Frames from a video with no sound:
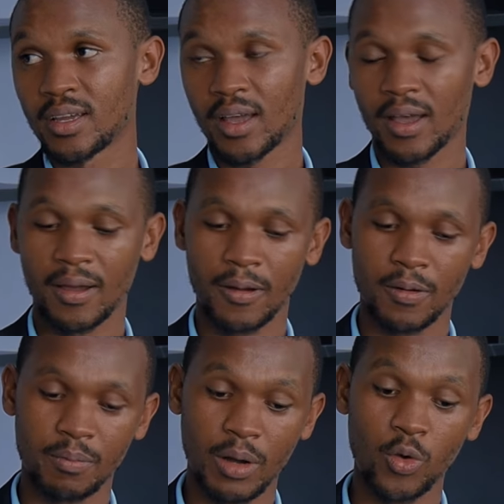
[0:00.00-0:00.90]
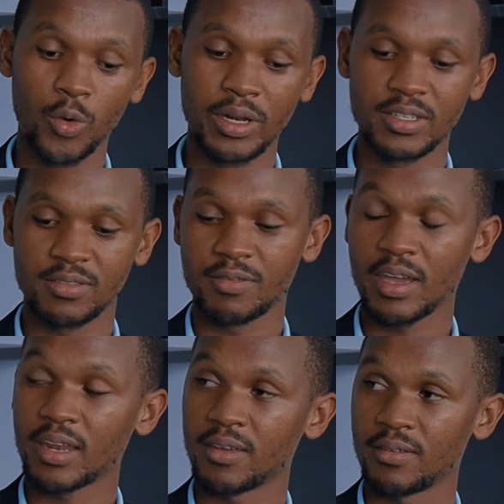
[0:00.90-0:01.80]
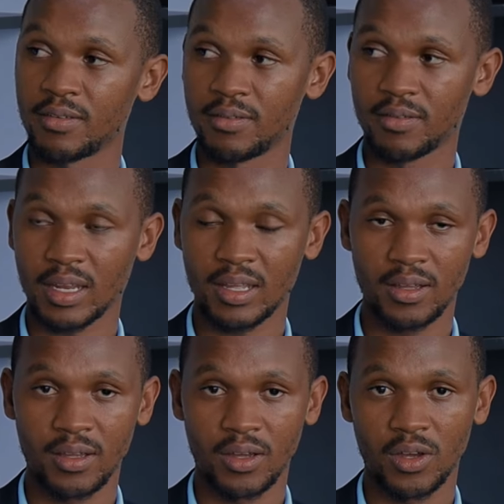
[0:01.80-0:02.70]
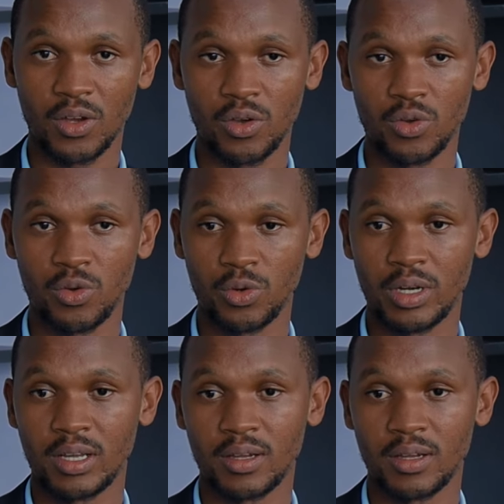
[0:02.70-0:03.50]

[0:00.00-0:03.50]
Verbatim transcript: Uh, bugleweed is very, very good.